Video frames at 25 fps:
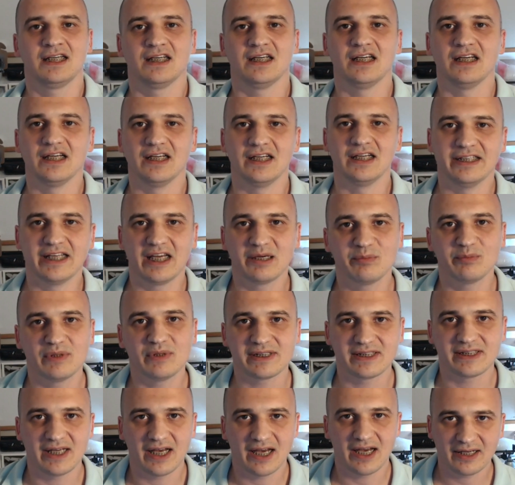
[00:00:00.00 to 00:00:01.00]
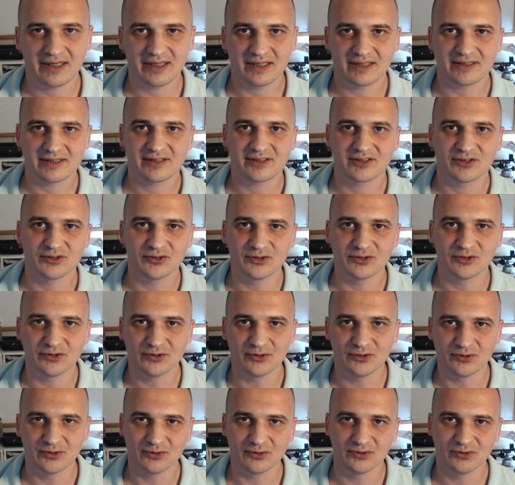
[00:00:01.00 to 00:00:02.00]
enables the hackers
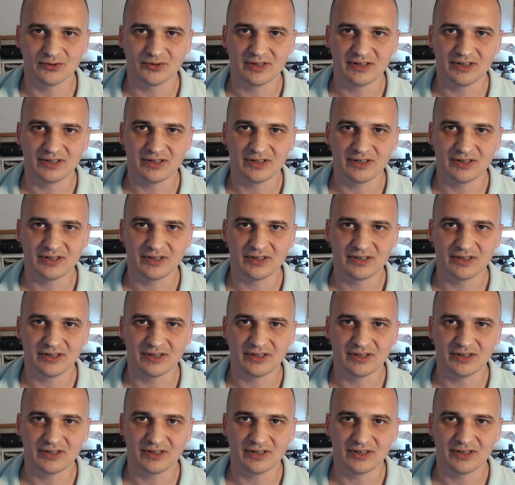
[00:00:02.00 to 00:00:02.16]
to,